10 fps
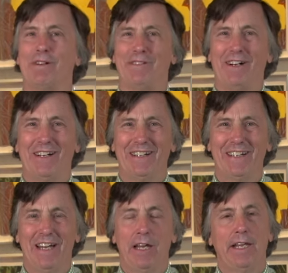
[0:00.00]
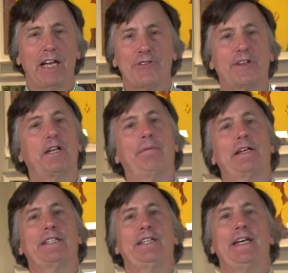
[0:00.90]
of Art. Thanks for
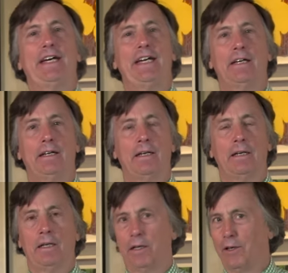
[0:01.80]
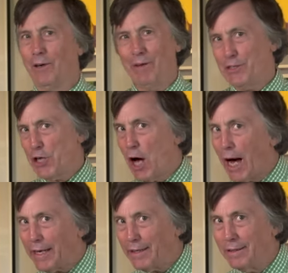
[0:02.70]
coming today. You know what's
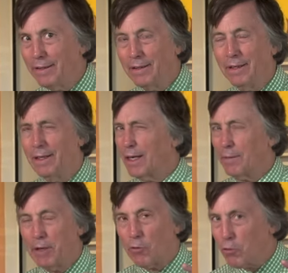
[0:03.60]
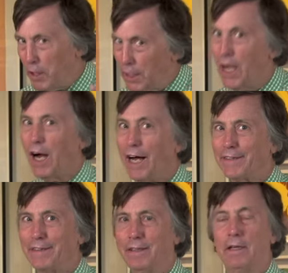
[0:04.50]
hot? And I mean really hot?
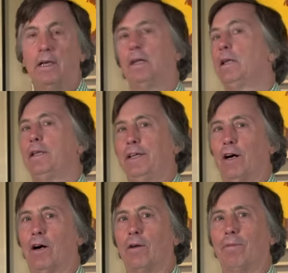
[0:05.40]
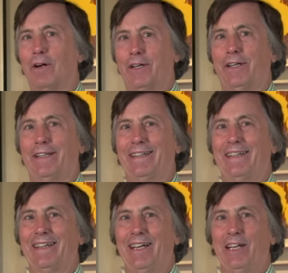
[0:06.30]
The art market.
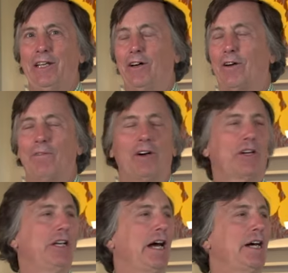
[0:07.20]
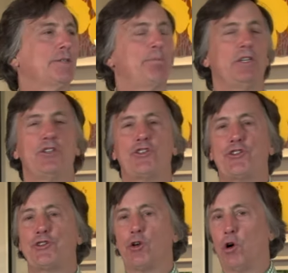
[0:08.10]
The art market has been
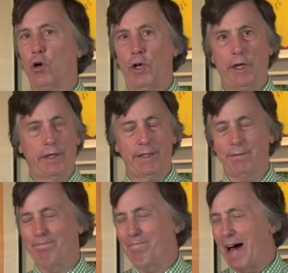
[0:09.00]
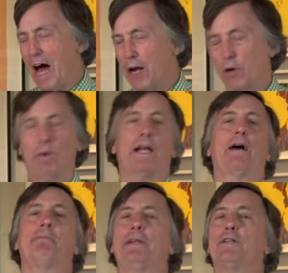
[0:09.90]
soaring. It didn't matter what
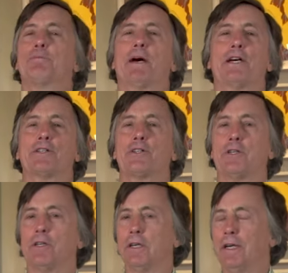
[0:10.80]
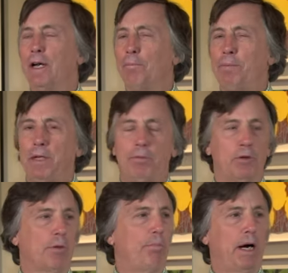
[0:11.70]
happened this past year. People
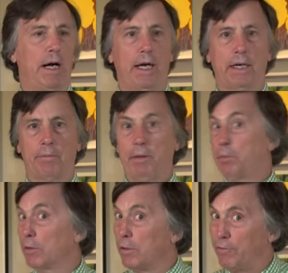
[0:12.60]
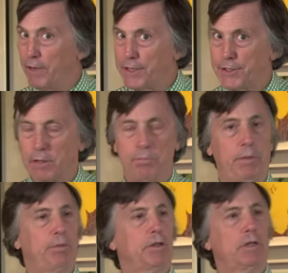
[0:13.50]
are buying, people are investing,
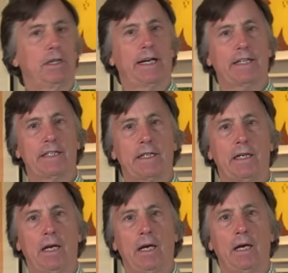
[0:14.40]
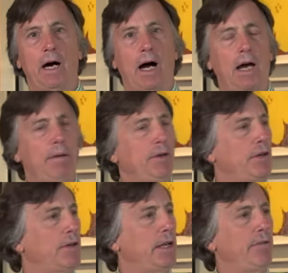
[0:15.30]
people are collecting. I'm here
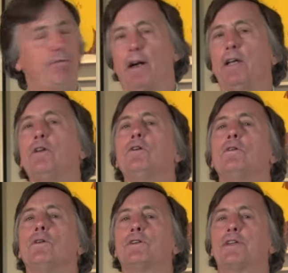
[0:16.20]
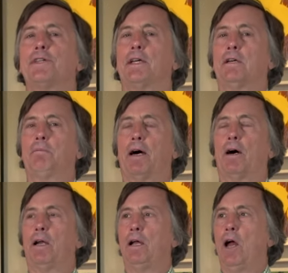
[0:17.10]
to invite you to think
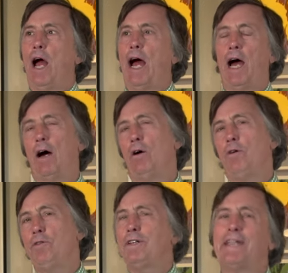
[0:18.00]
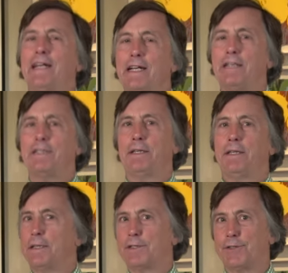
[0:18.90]
about how you get into
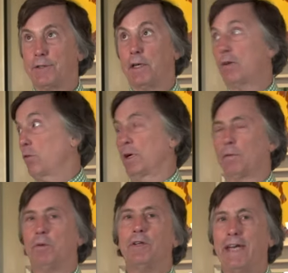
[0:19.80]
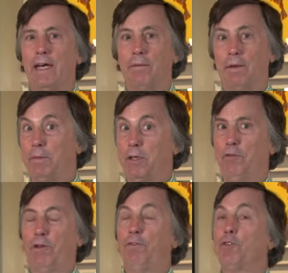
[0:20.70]
this incredible game. I mean,
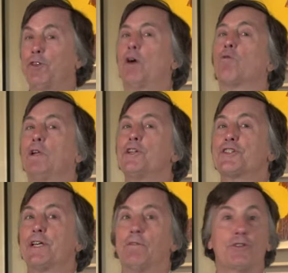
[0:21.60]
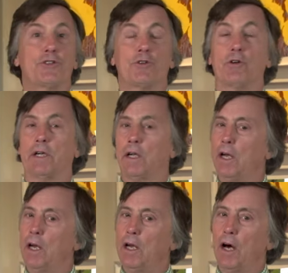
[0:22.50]
if you thought real estate was soaring,
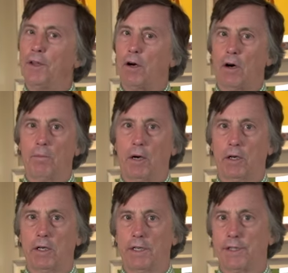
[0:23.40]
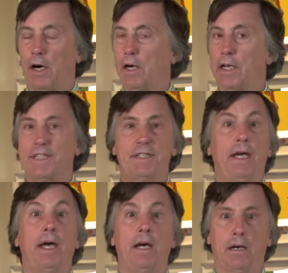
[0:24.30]
the art market is on a
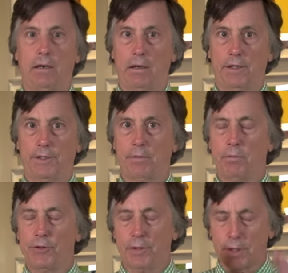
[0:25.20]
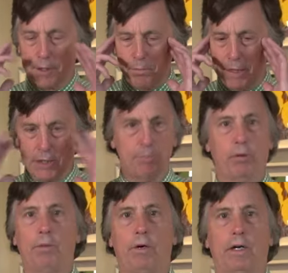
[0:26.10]
tear. It's the most, it's the biggest
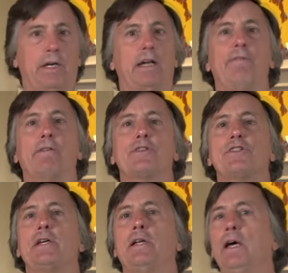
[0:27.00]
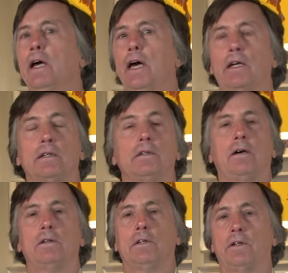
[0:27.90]
bull market I've ever seen in a
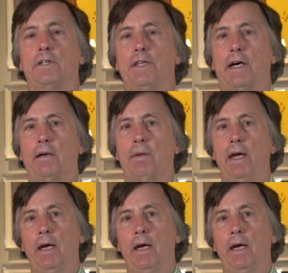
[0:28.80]
long, long time.